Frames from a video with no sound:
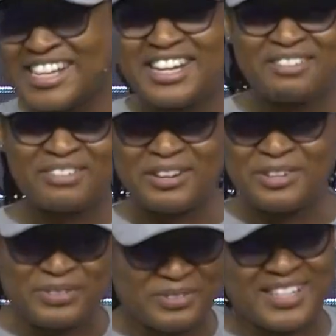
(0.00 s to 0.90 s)
if I
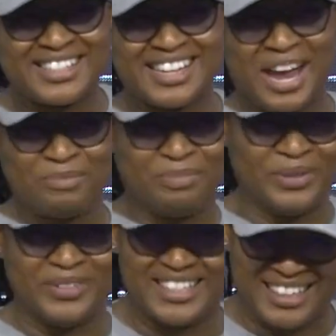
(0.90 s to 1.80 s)
use words like
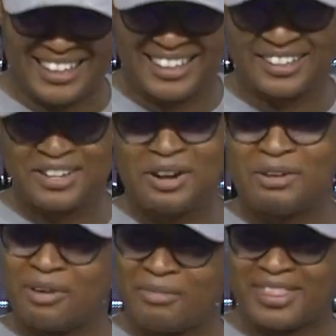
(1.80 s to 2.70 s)
beauty
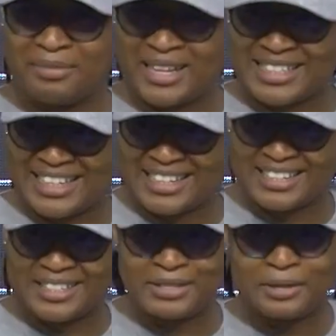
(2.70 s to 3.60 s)
for
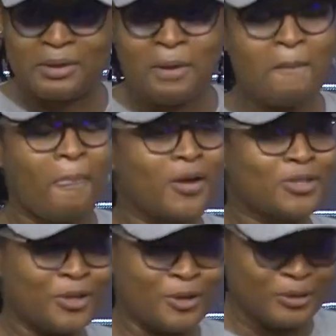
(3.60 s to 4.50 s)
mathematics.
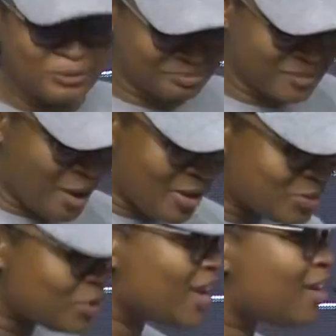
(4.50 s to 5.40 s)
So I want to hear